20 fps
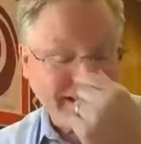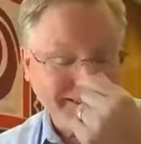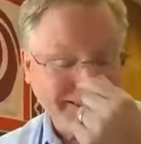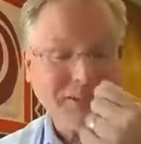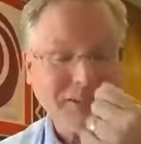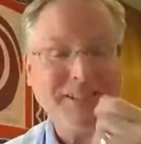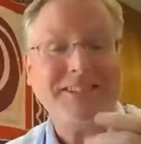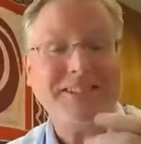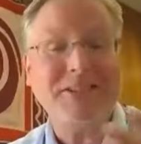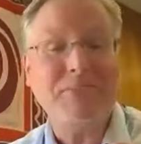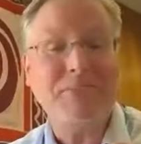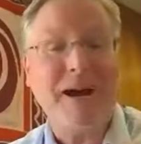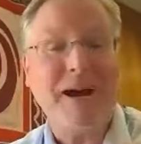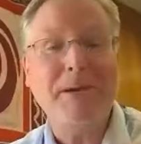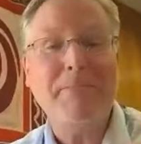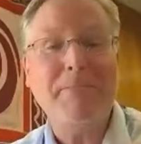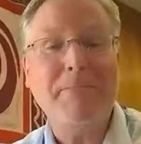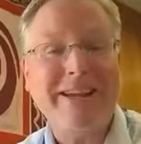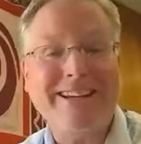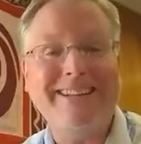So this is my
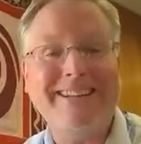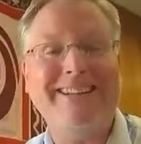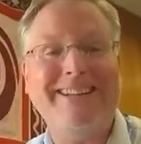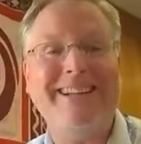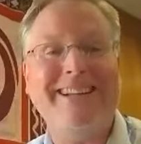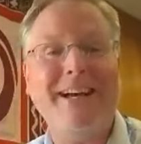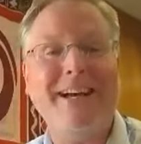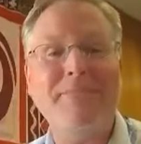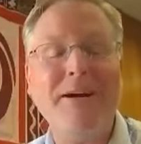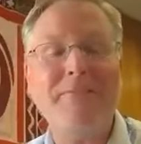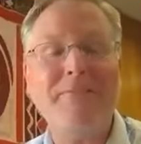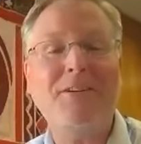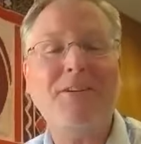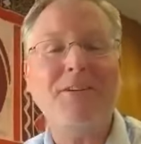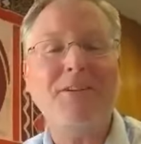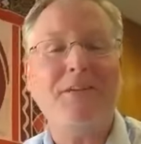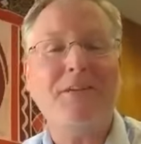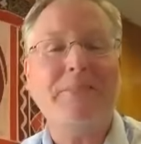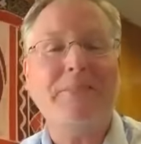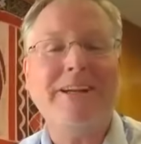opinion. I'm full
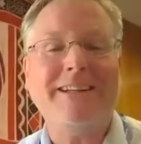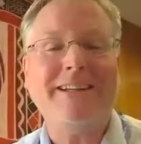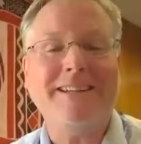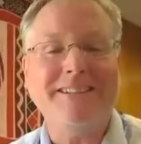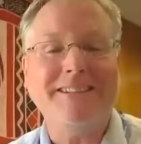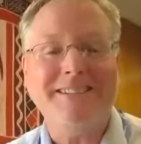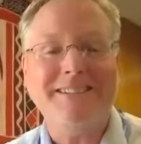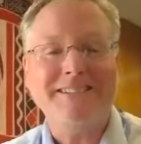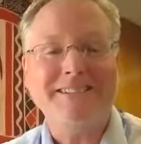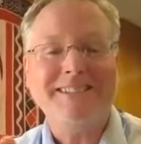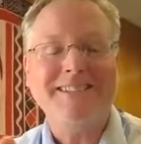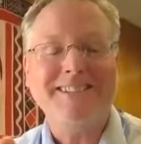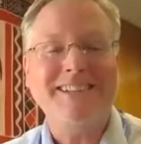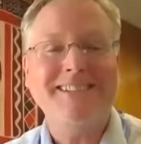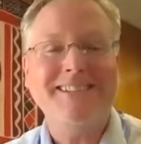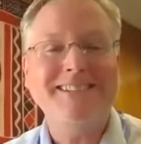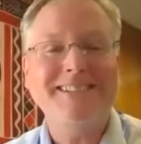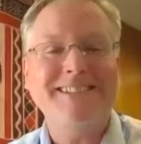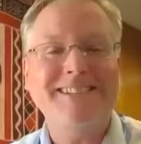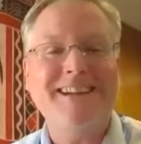of opinions,
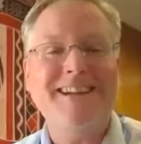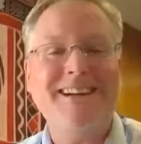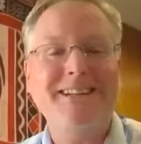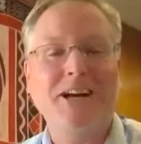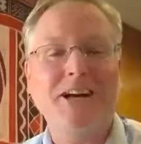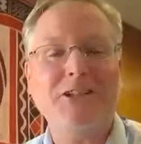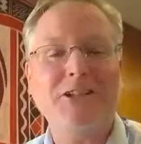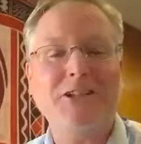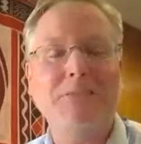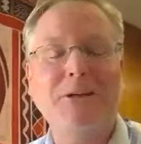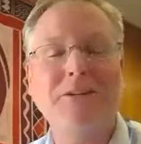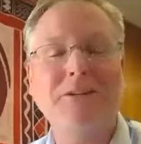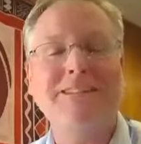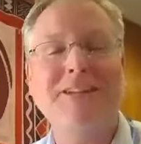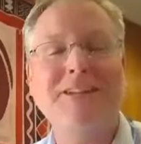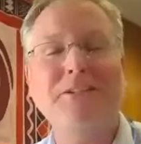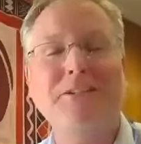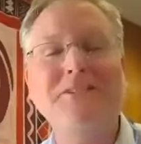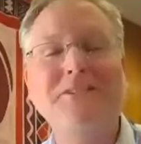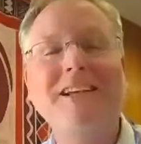as Dr. Bowen
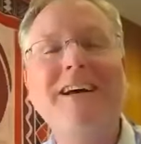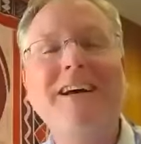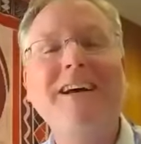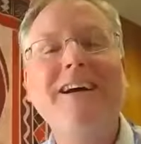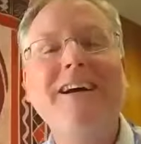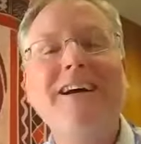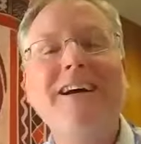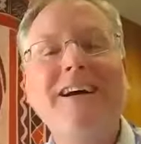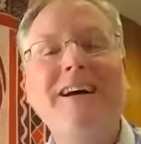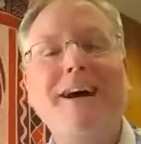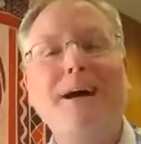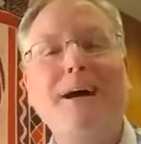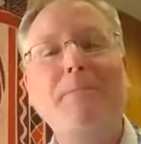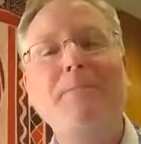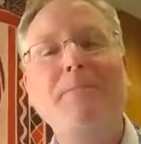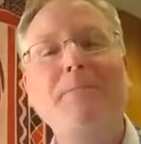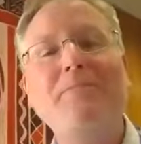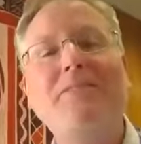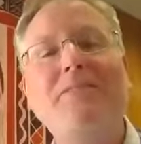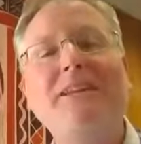knows.
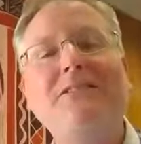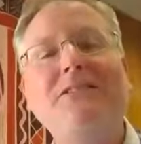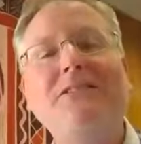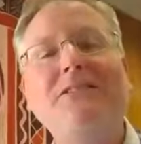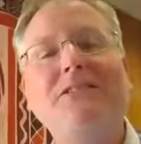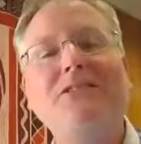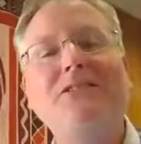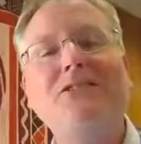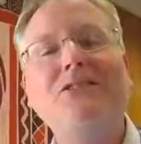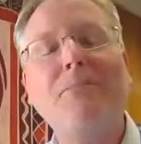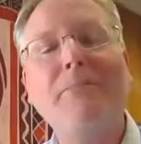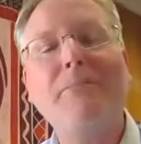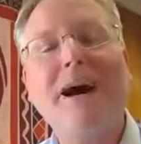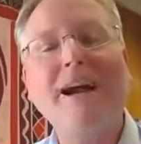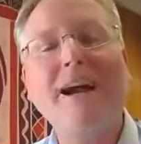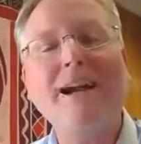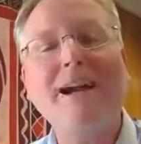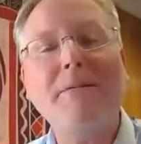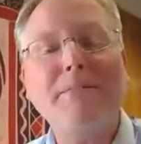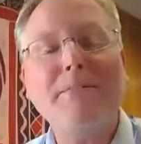So
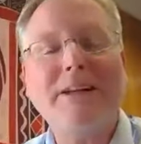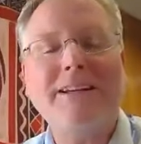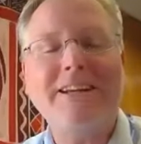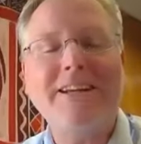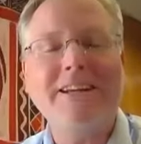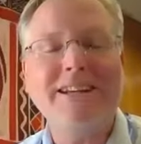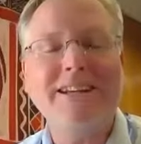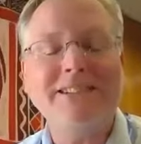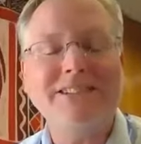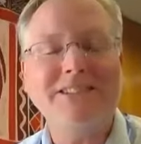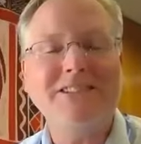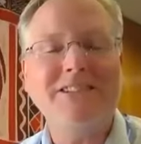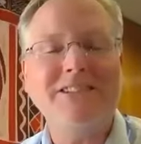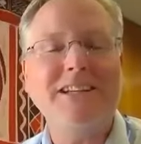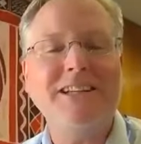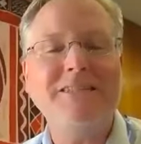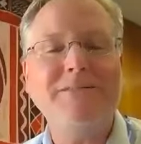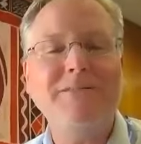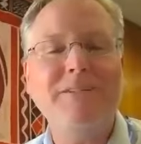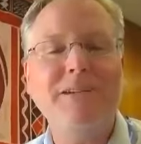my opinion is
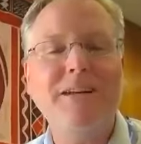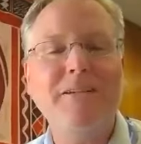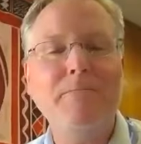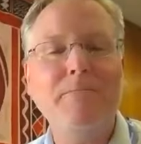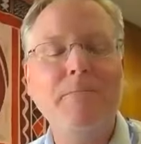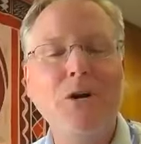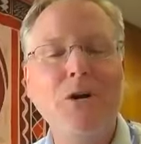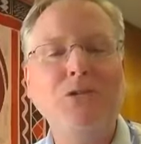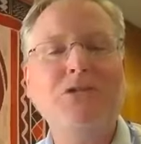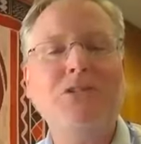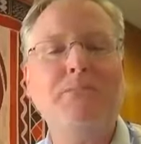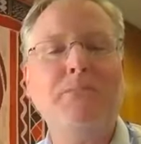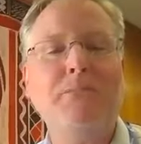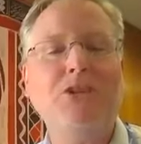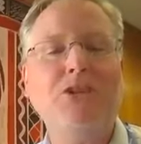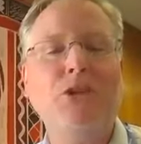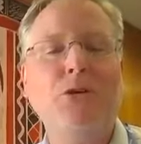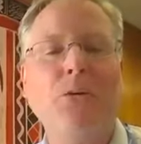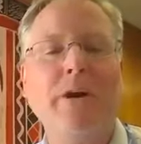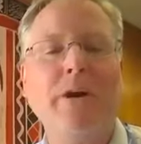that most
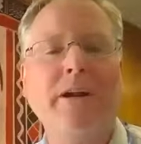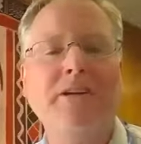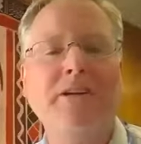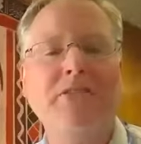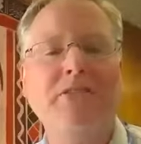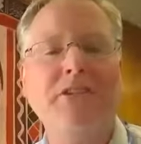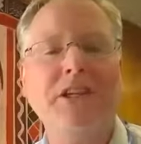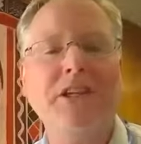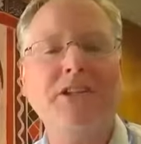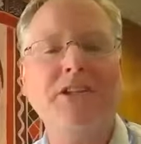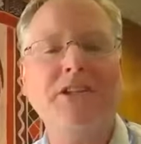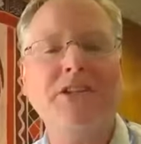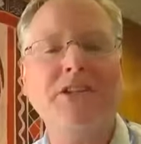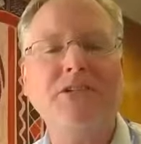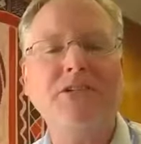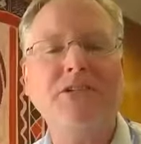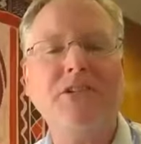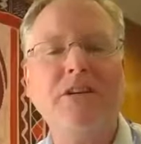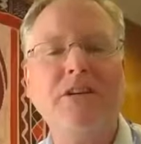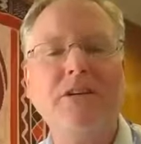mission
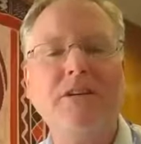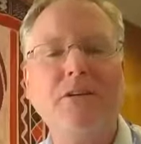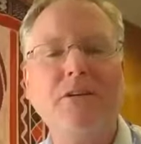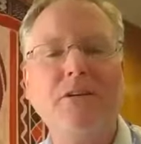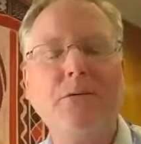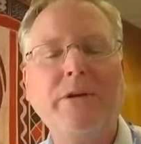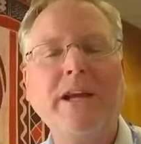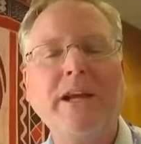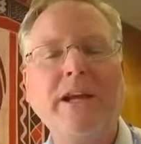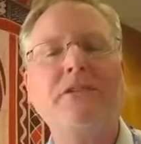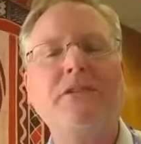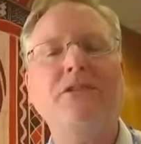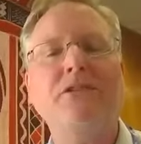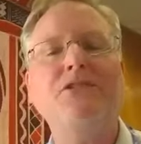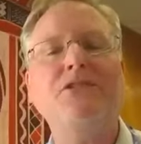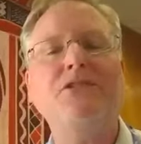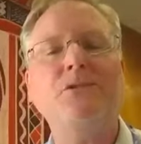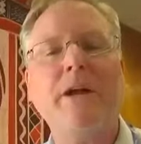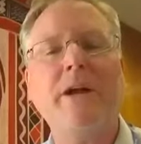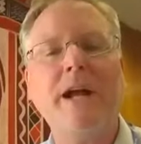organizations create their
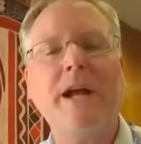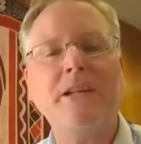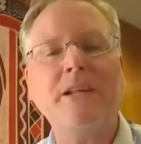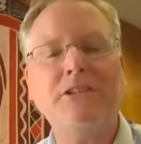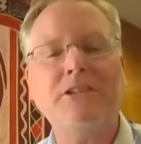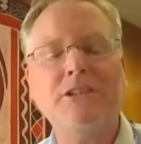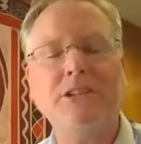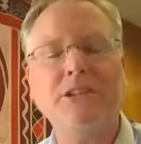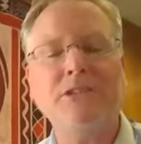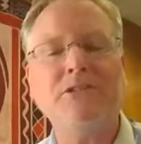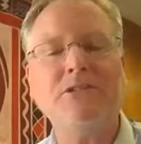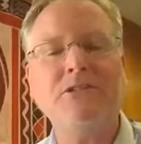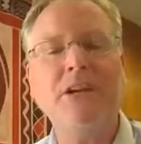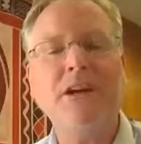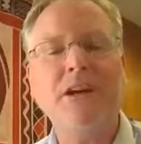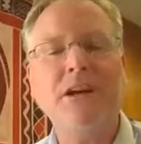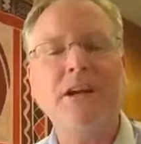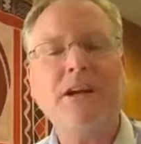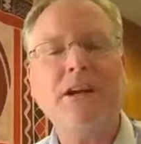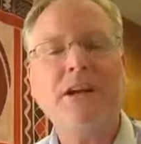strategies
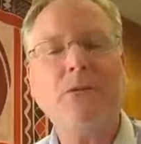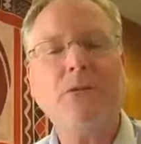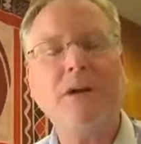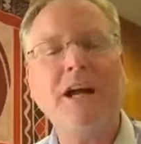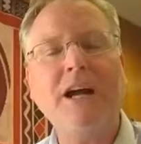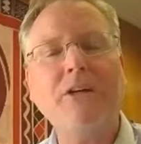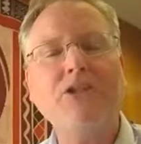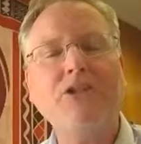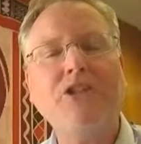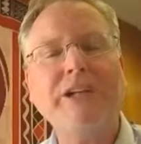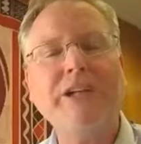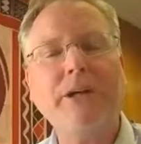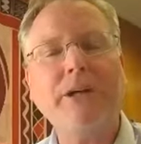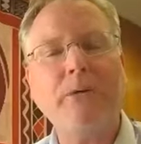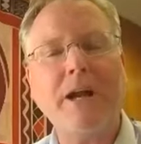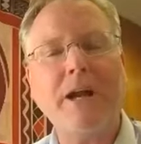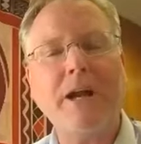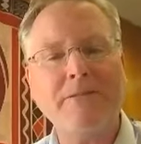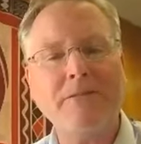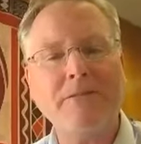around
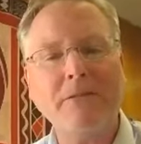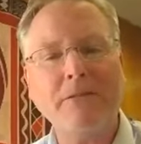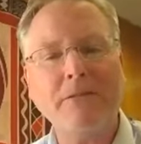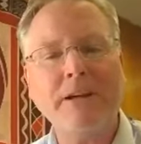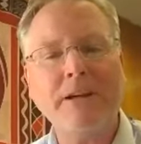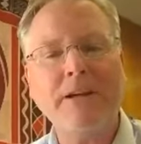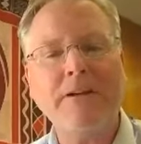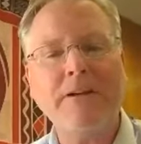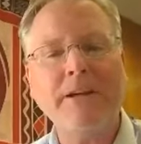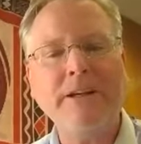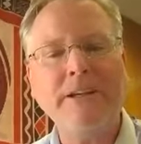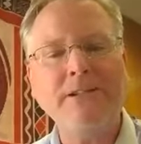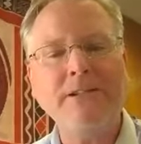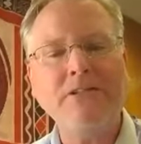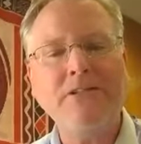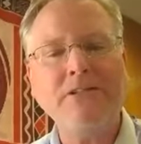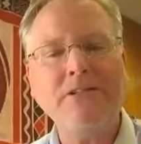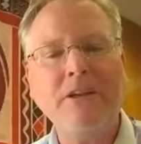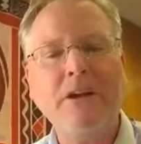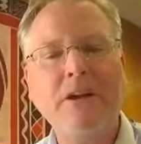geographical
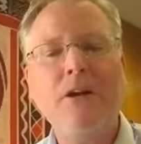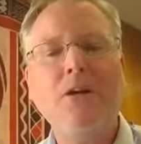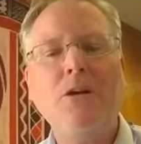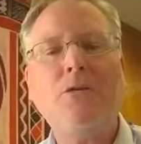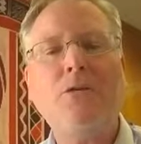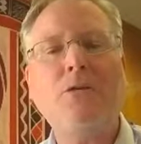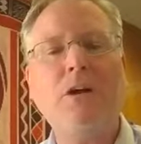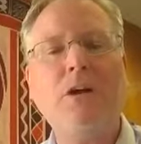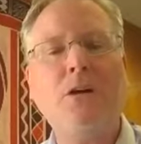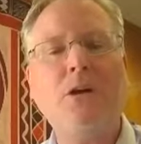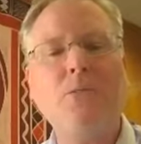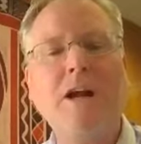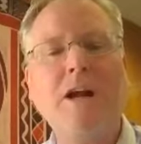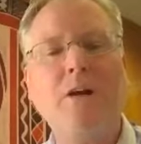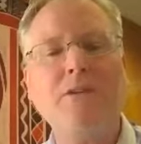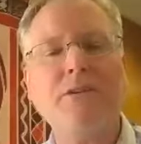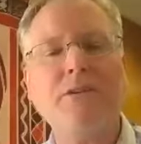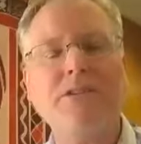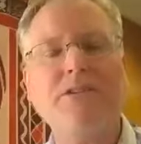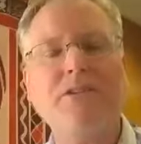areas or
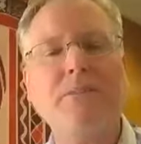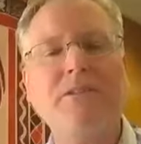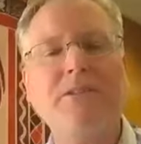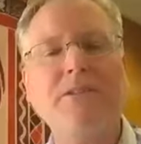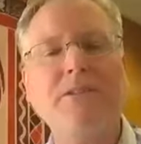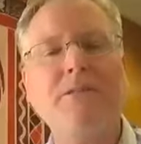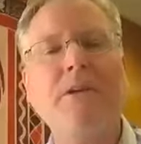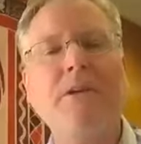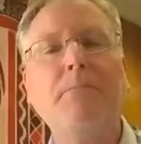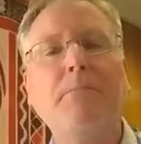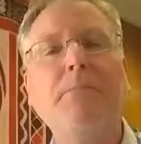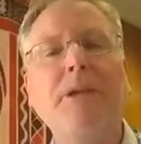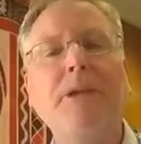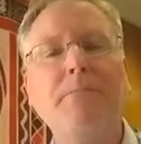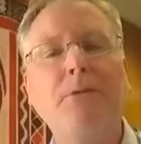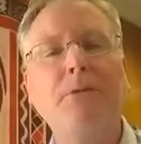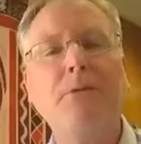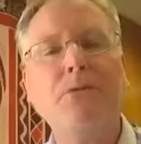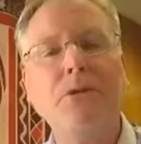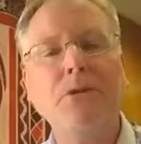around specific
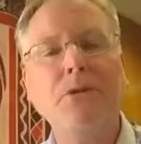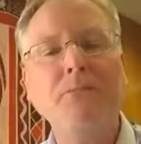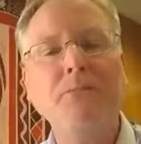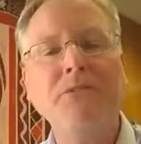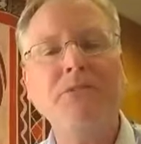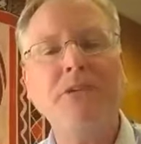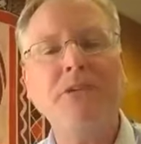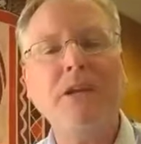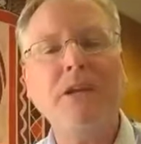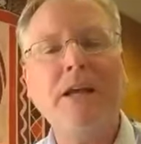people groups,